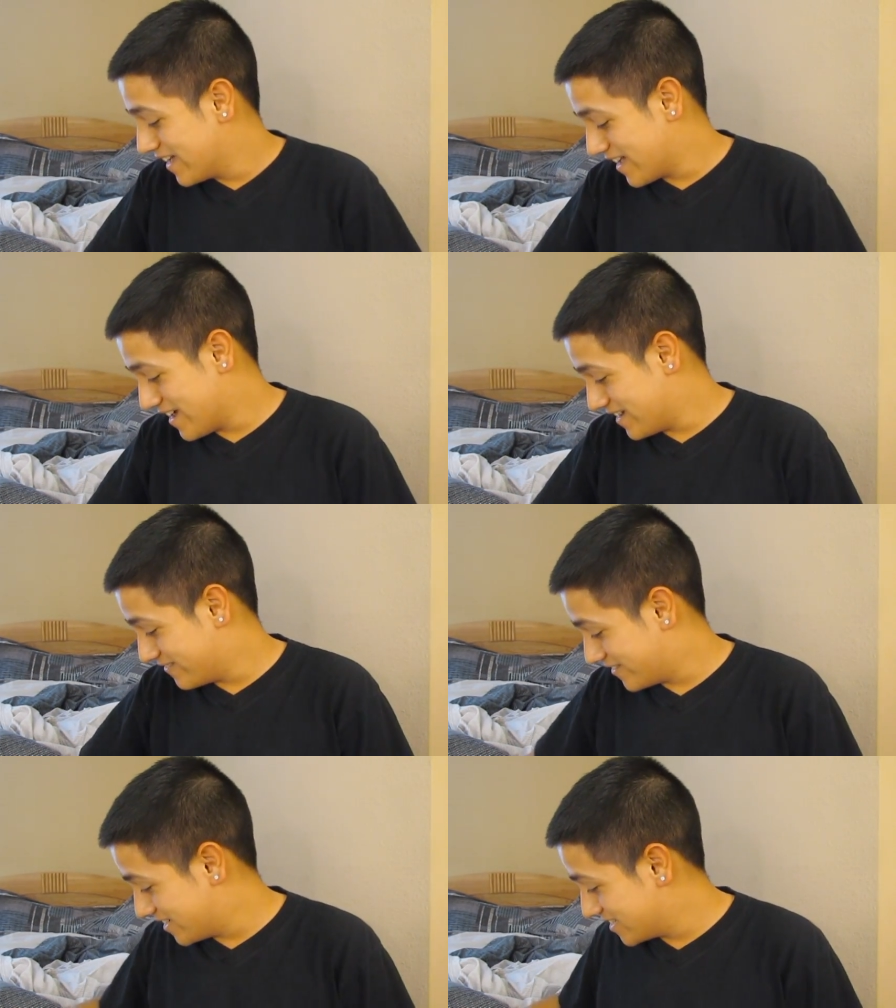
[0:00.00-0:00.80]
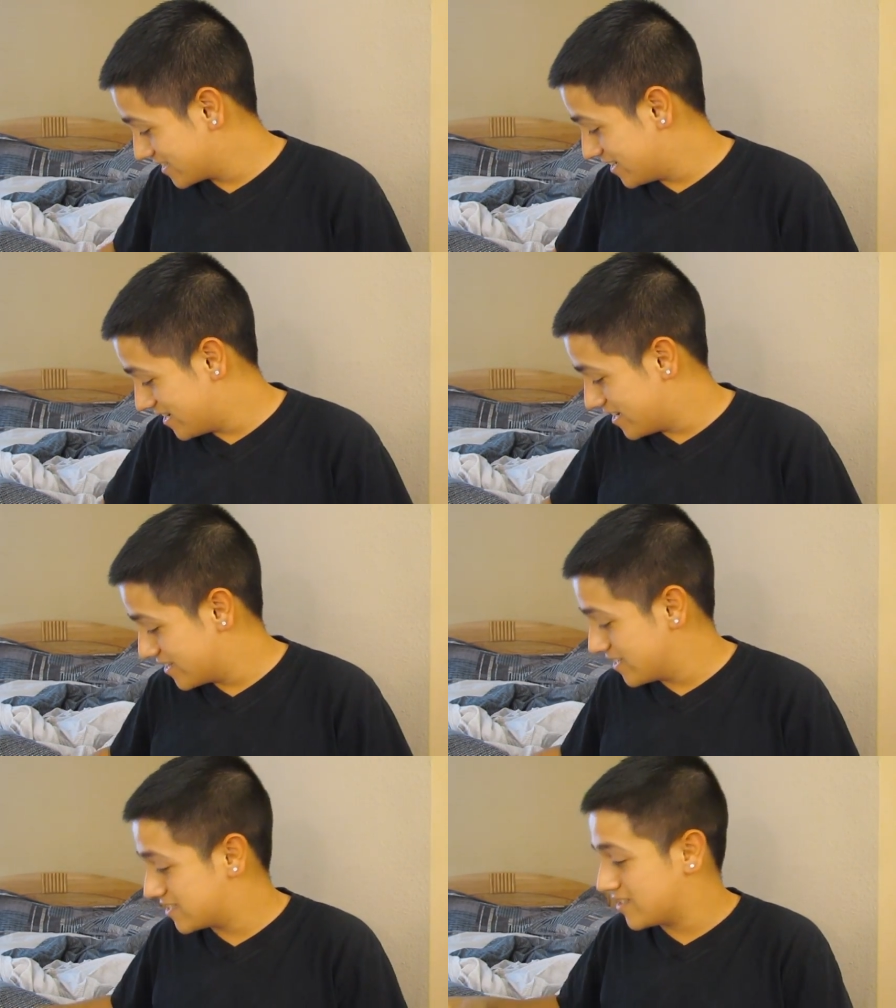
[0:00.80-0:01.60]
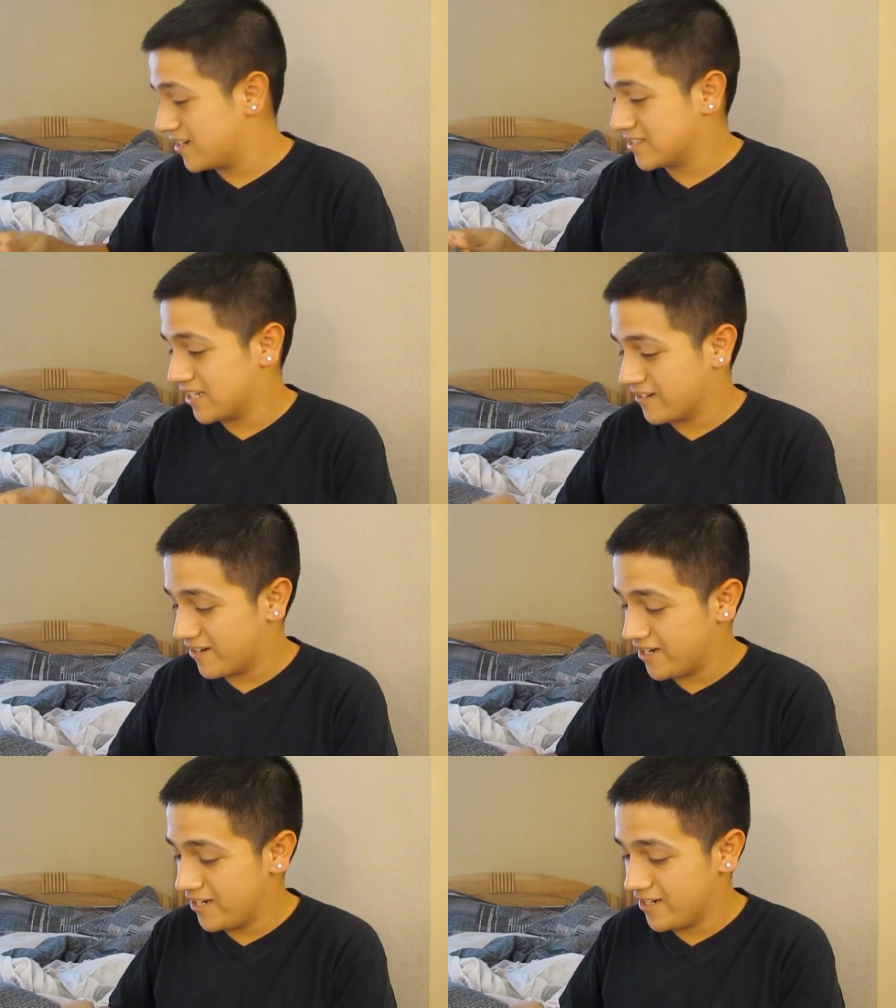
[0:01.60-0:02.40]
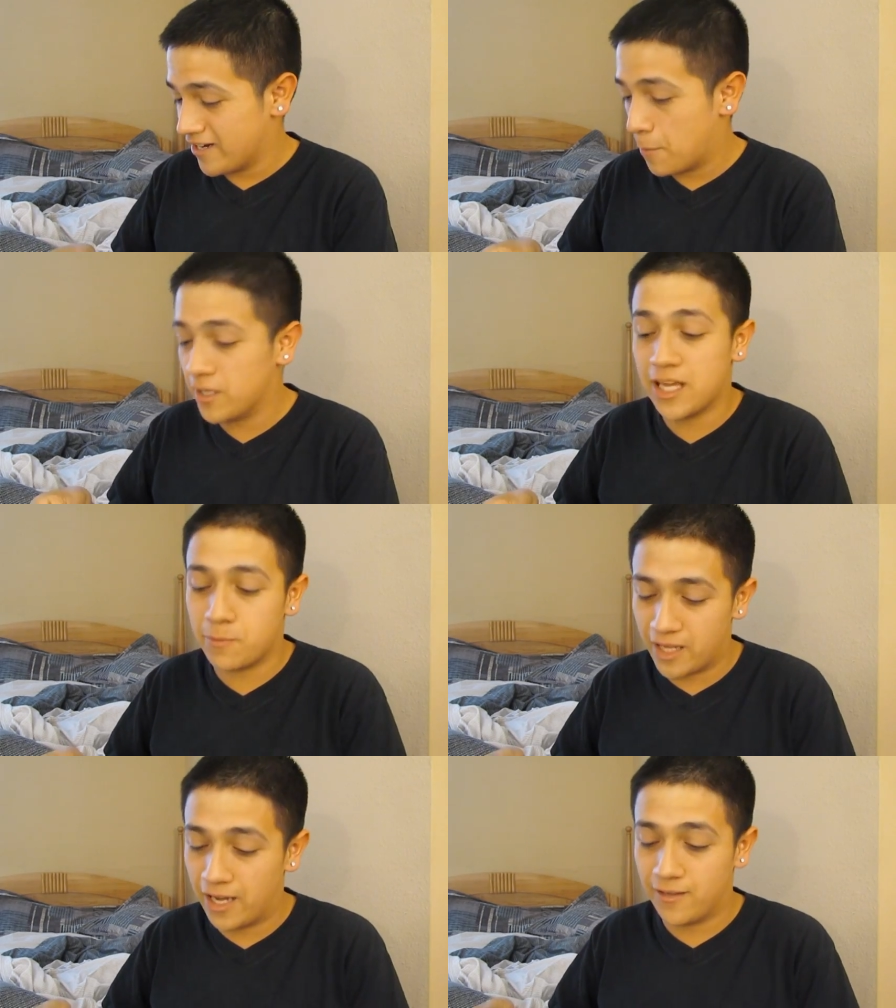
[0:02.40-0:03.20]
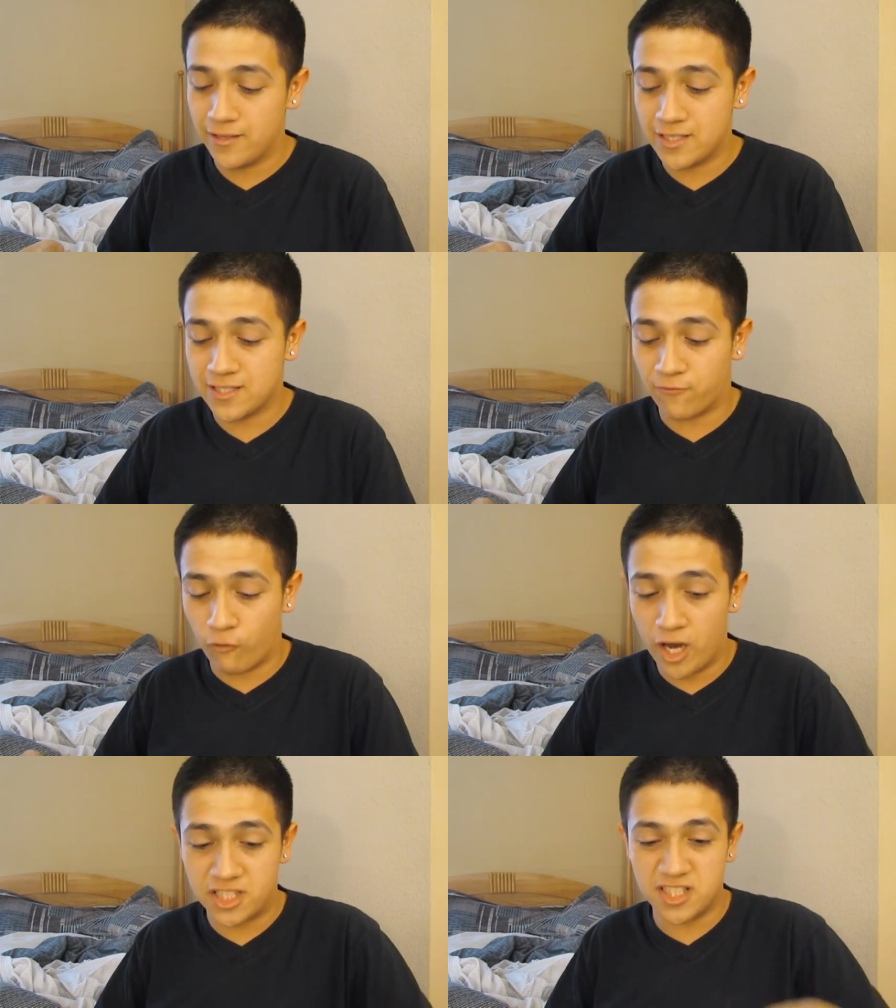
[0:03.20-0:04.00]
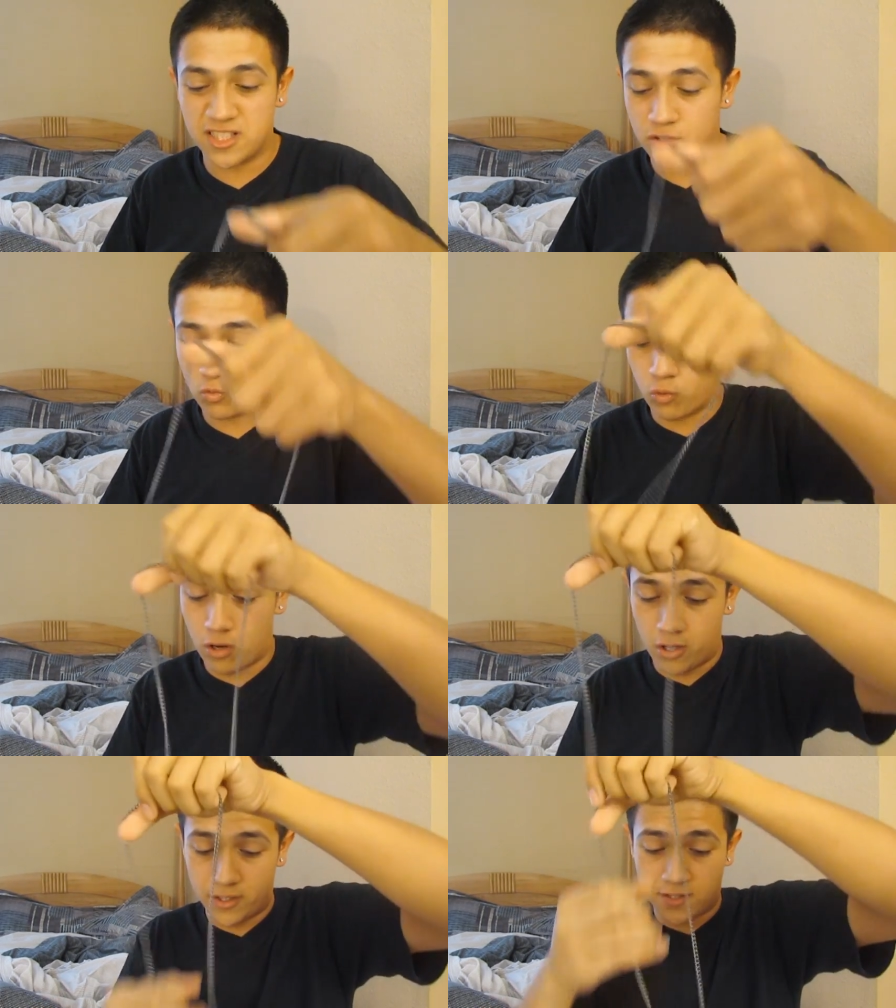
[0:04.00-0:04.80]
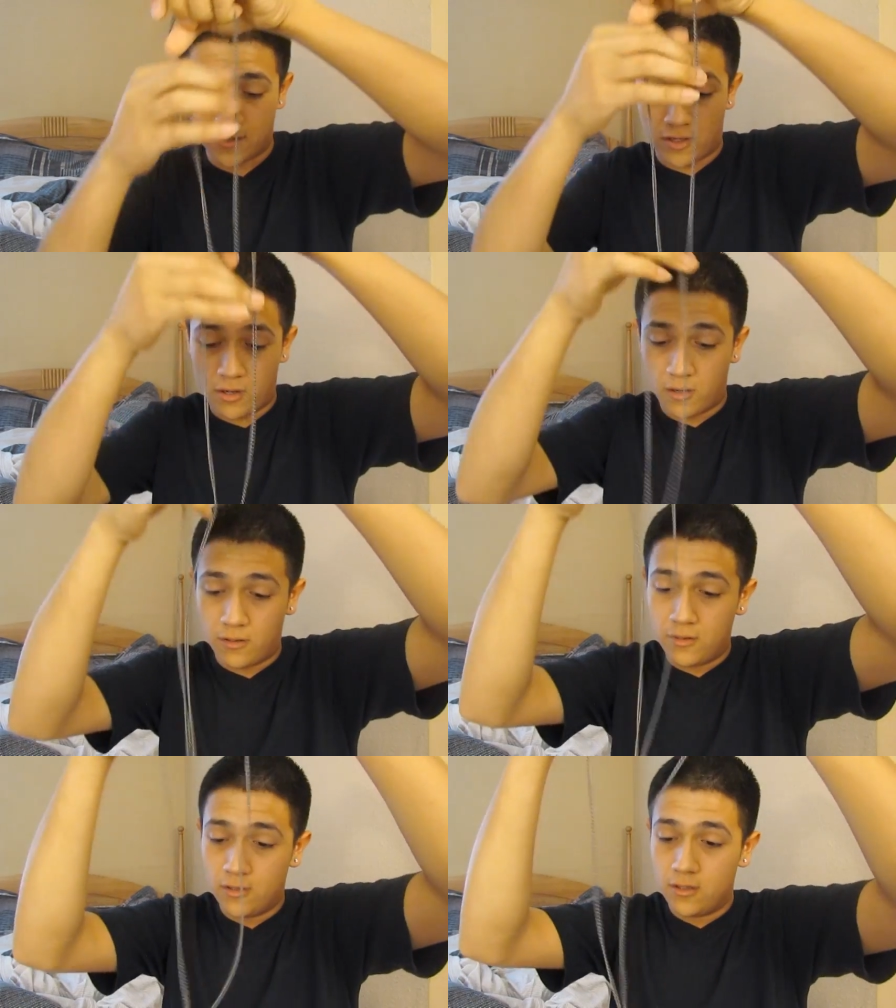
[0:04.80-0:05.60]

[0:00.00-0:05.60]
Anyways, this dog tag right here, I'm gonna keep that. This is fresh, this is raw, this is all